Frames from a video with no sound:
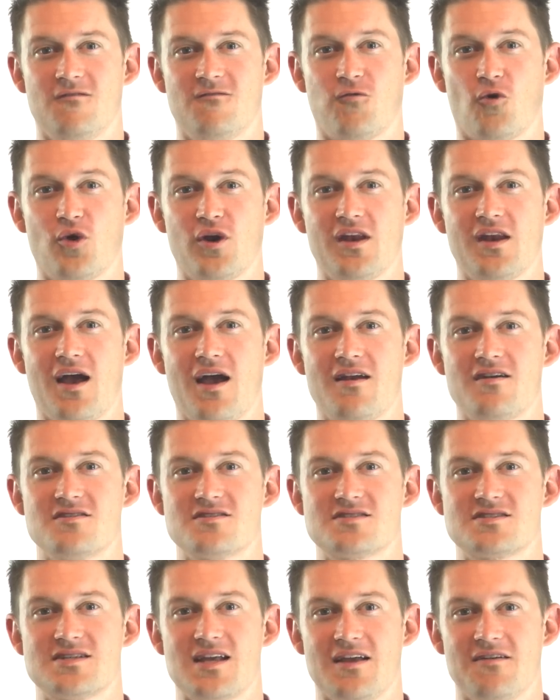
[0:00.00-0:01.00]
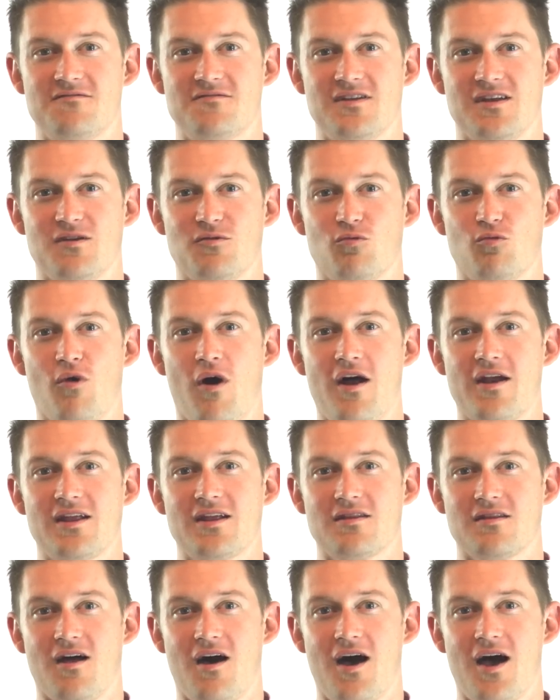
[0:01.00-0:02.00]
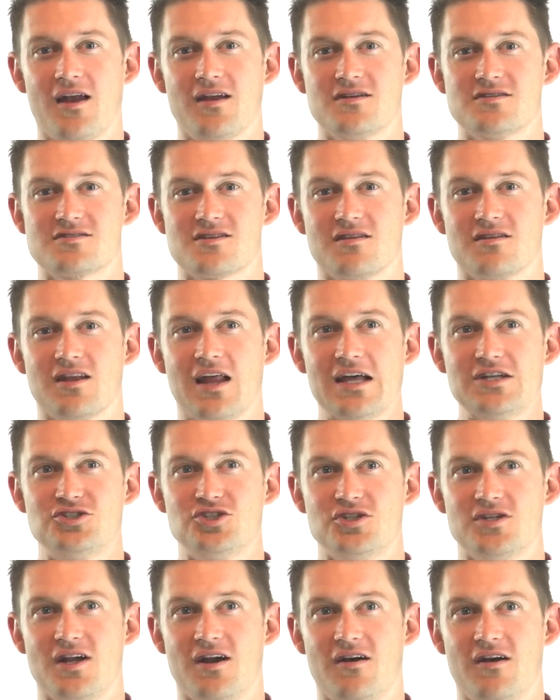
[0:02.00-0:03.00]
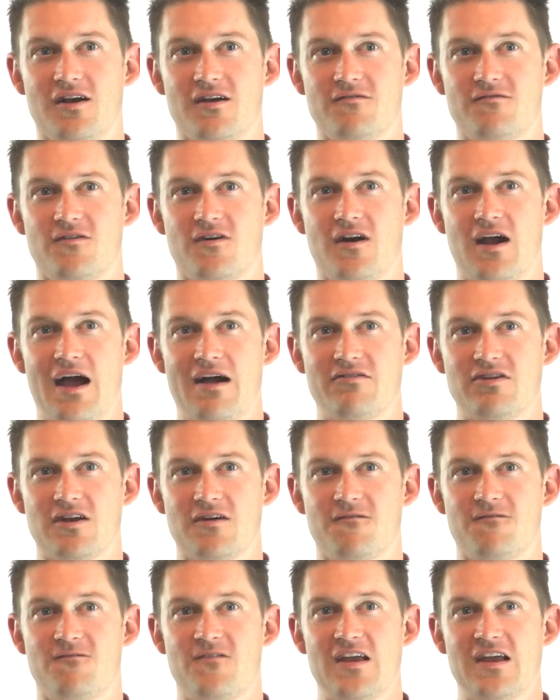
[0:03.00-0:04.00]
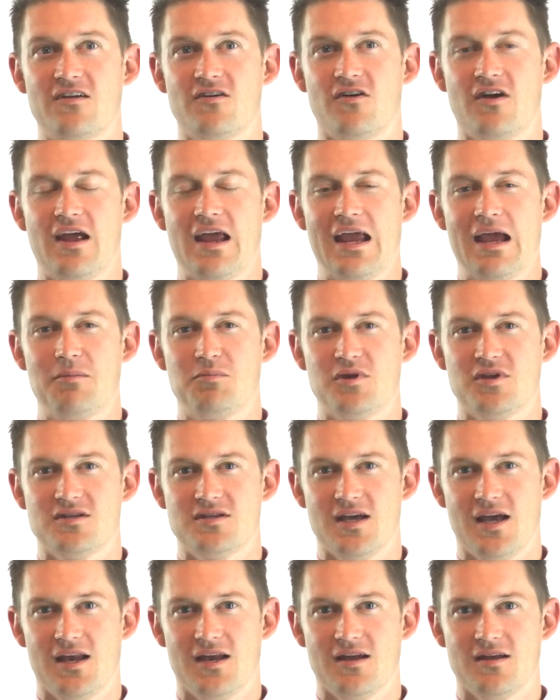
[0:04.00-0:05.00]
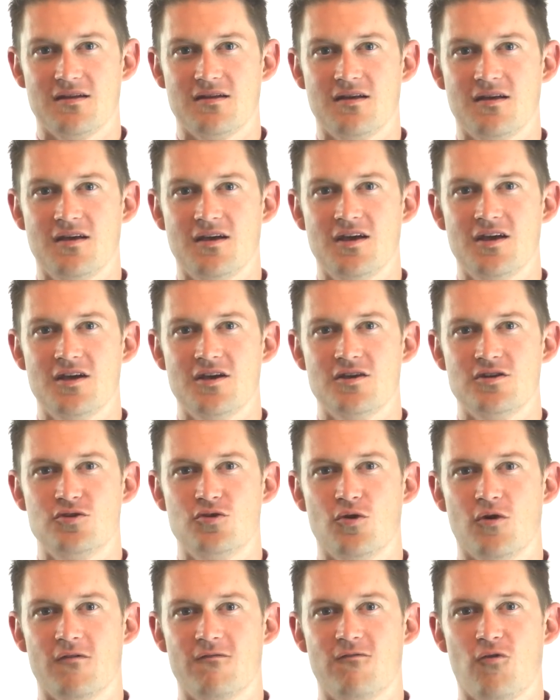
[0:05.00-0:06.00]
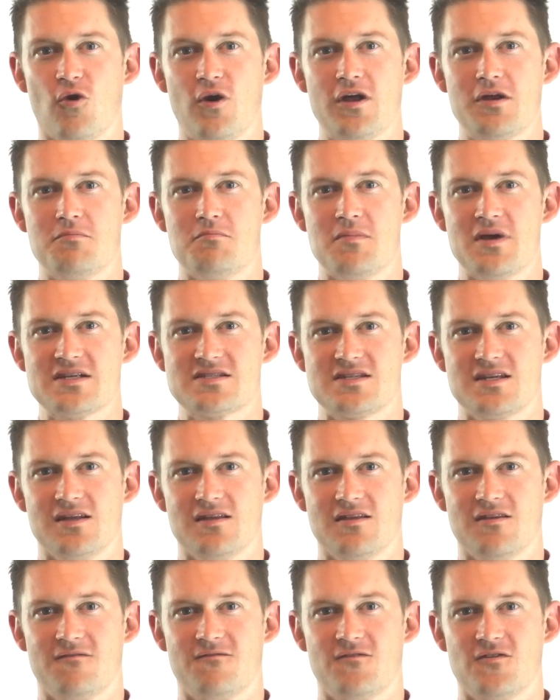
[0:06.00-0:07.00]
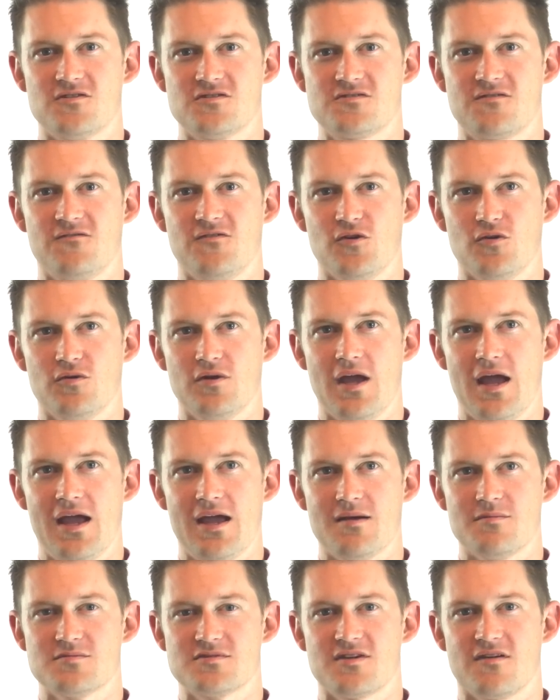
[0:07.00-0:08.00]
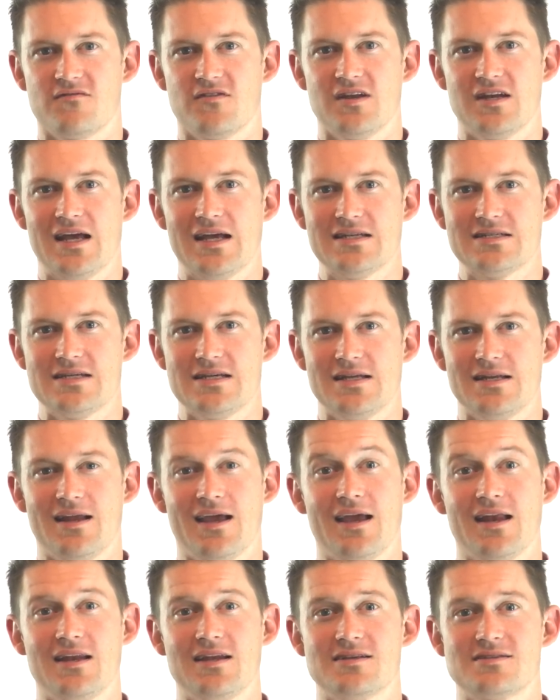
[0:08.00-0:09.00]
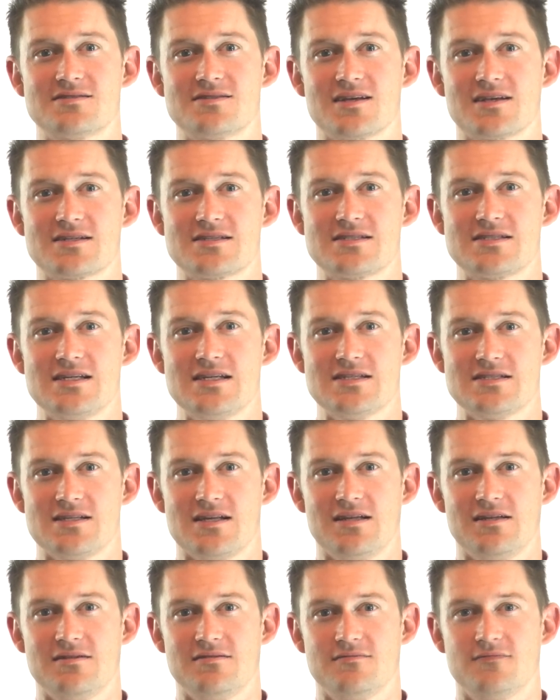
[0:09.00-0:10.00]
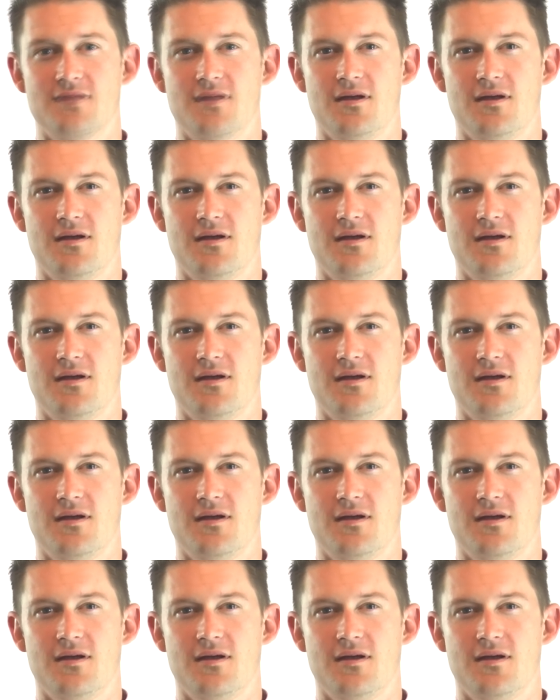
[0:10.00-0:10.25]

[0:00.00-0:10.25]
49ers safety Ronnie Lott is legendary for having a finger amputated to avoid missing the first few games of the 1986 season.